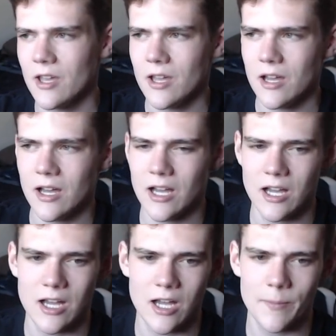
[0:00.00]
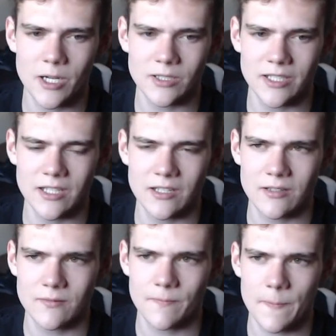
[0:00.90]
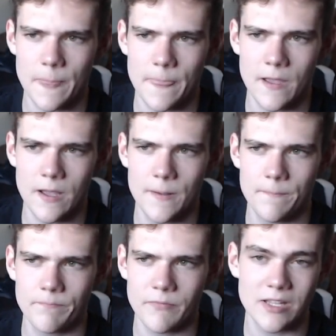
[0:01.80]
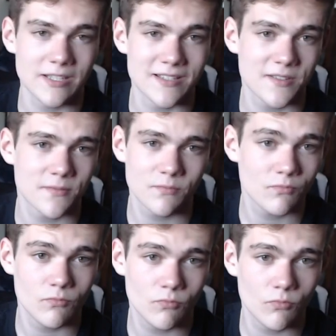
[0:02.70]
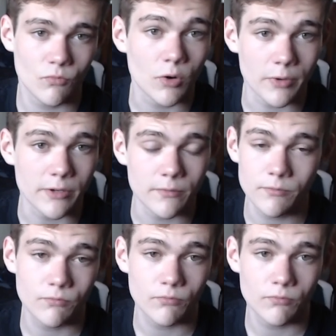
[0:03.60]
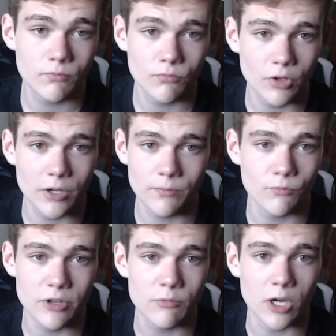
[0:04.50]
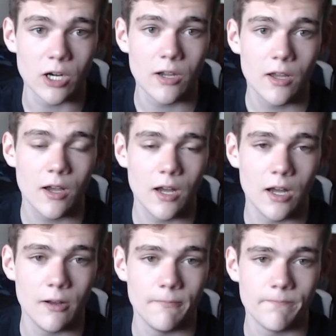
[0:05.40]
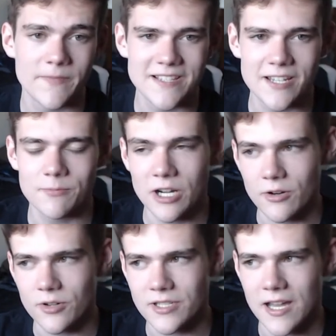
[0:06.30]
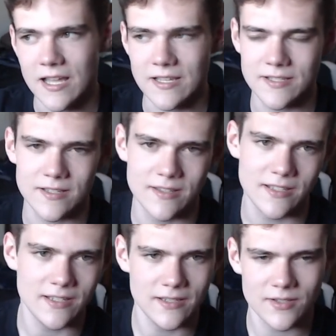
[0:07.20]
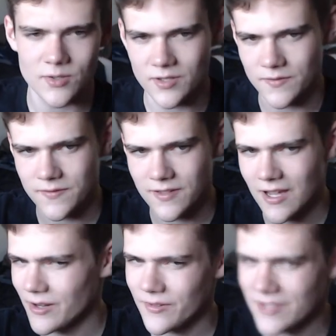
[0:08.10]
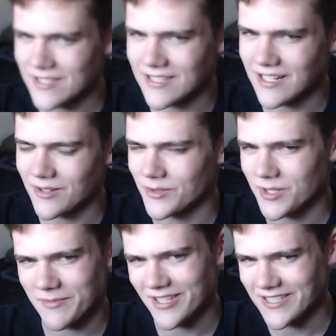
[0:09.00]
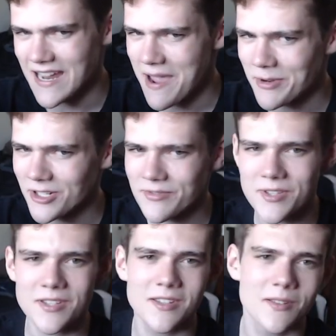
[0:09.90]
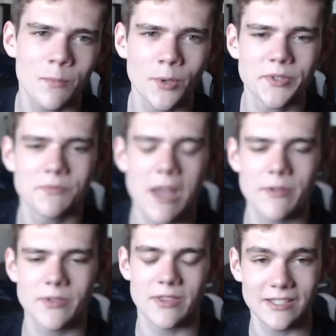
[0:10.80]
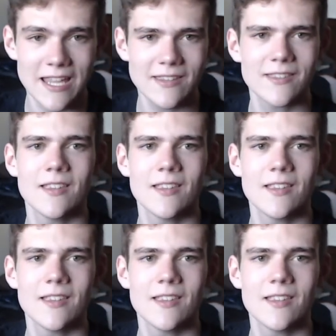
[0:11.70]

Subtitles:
Apparently, at least where we were, he said to prioritize the sort of, I don't know if this is the technical term, the diameter of the bolt rather than the length.